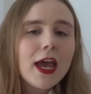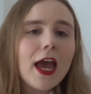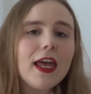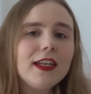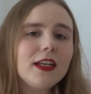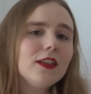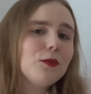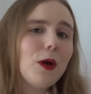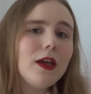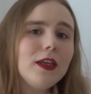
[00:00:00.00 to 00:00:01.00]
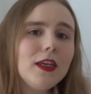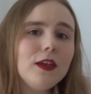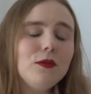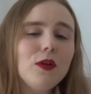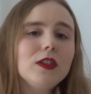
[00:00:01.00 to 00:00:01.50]
and that is why
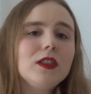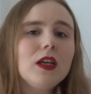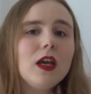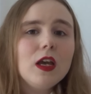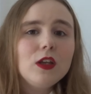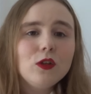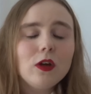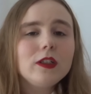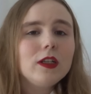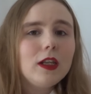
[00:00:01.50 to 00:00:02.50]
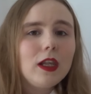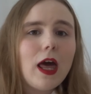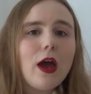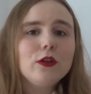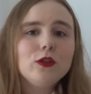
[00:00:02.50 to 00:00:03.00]
he was not
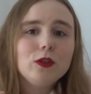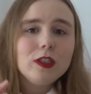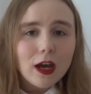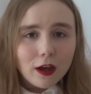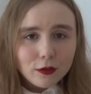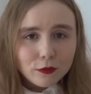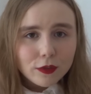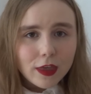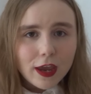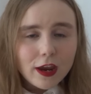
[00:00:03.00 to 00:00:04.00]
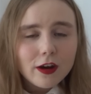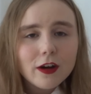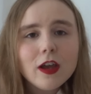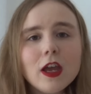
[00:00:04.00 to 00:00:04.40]
allowed to dive there.